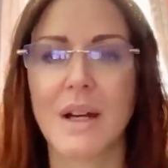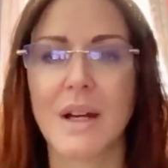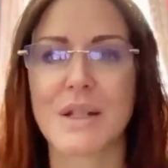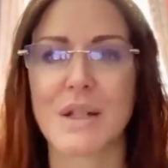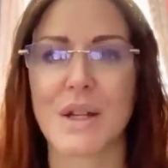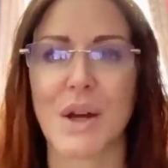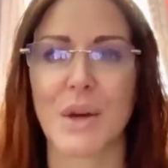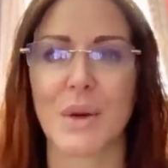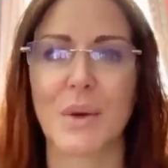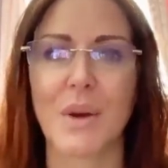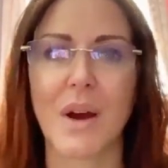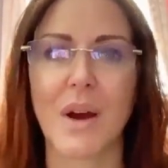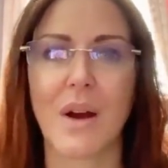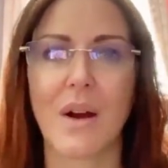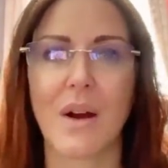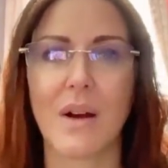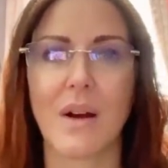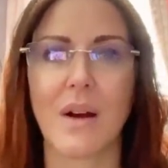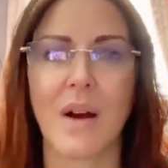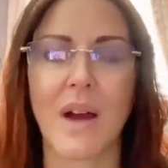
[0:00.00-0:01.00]
So
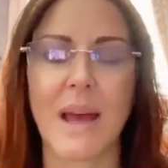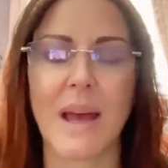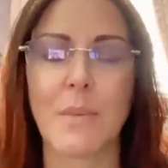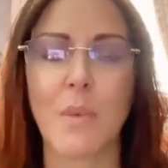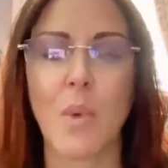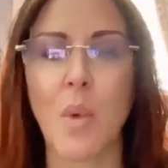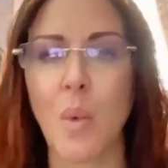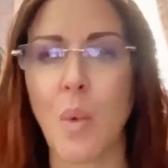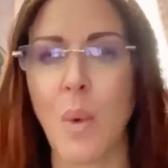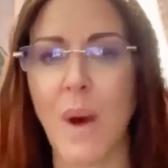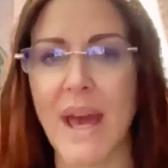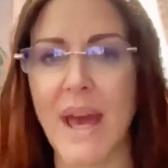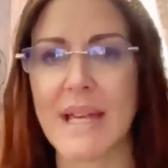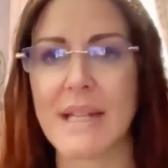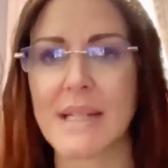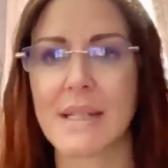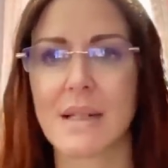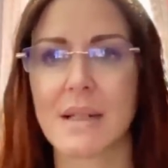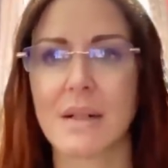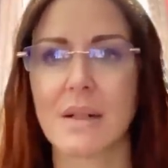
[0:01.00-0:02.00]
I am
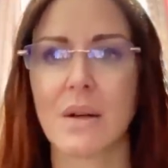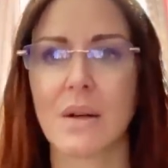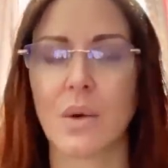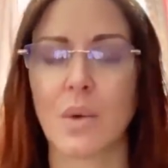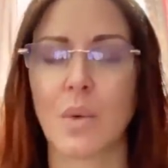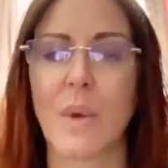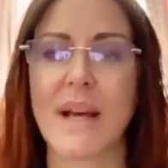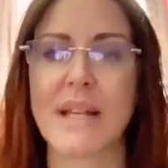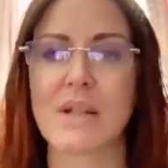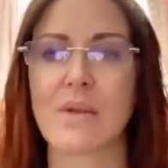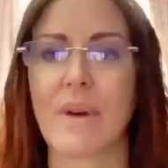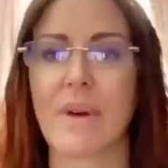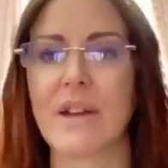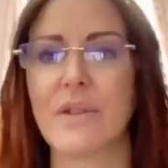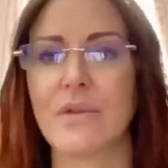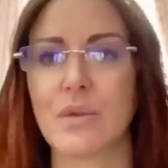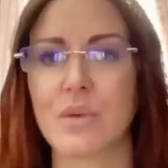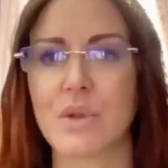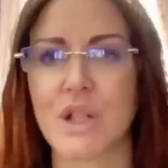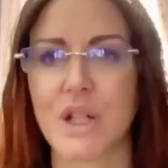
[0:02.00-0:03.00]
always, always
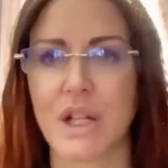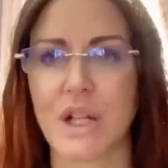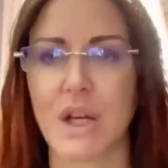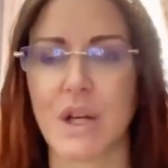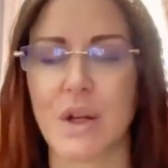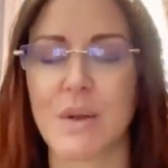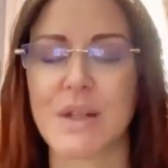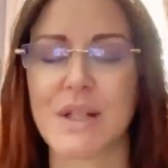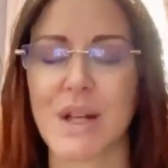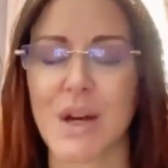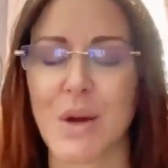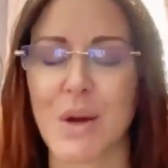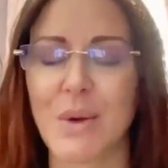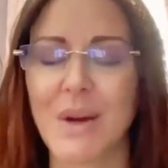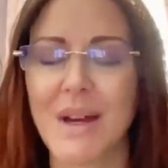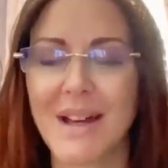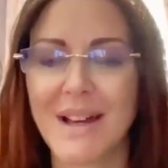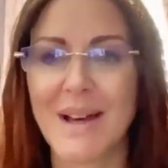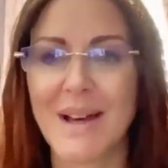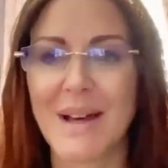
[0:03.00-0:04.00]
grateful to you. So
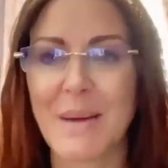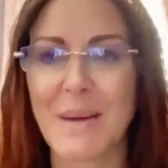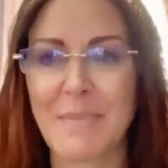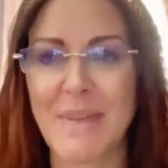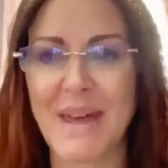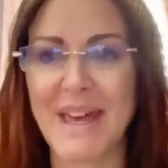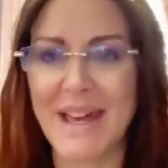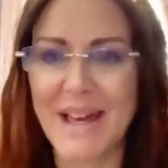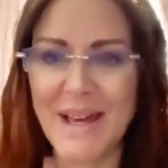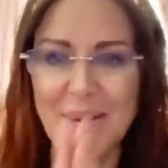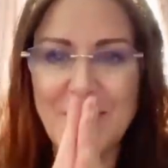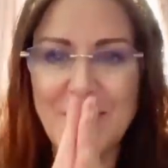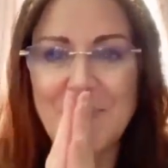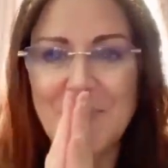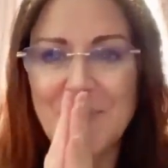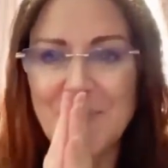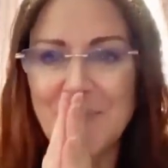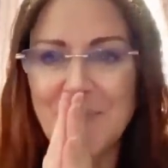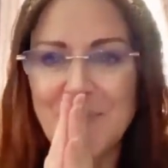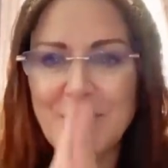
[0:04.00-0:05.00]
big,
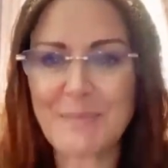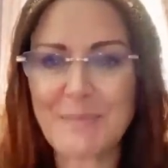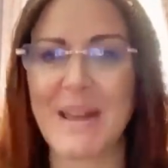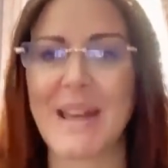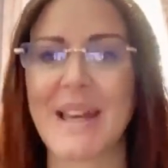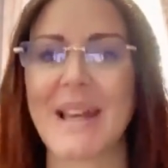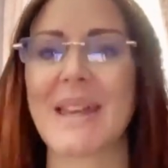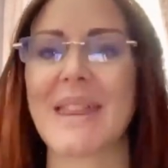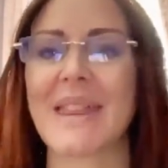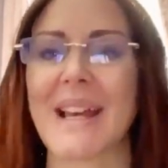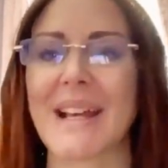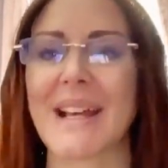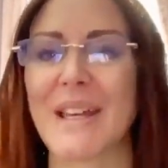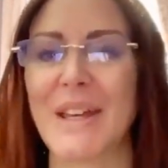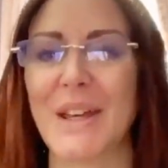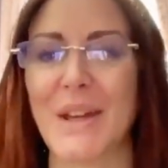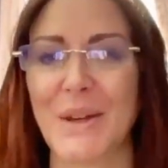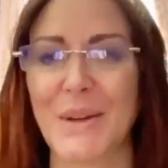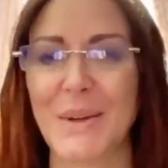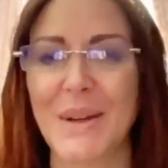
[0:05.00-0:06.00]
big
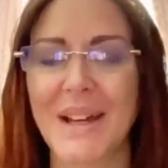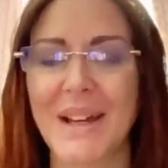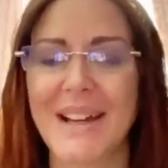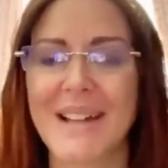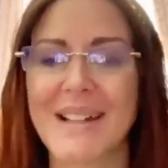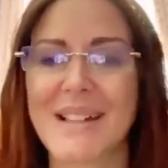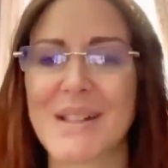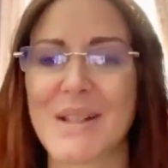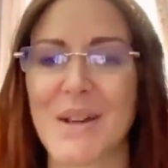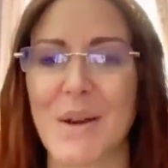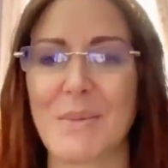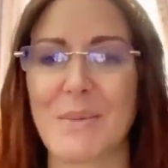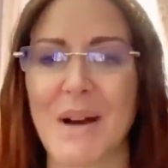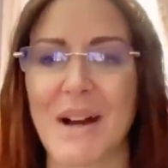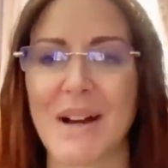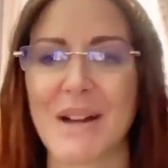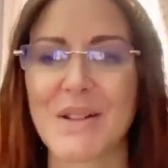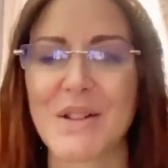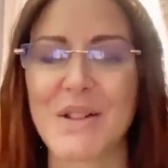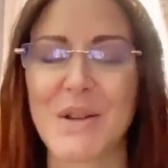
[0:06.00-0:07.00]
thank you so
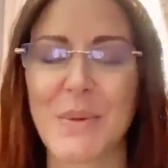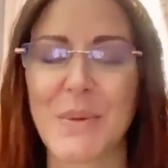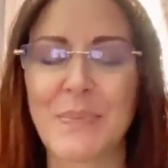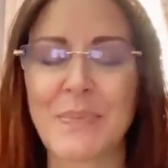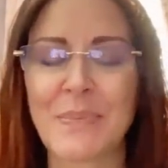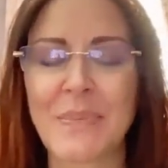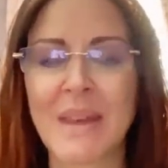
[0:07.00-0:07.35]
much.